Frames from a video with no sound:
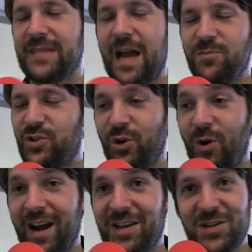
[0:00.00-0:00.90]
I'm
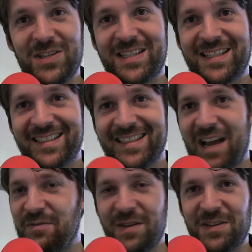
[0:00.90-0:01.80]
sure I could.
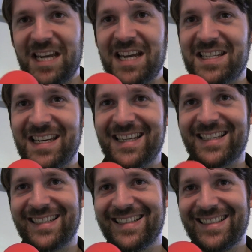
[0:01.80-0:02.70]
I've never tasted it.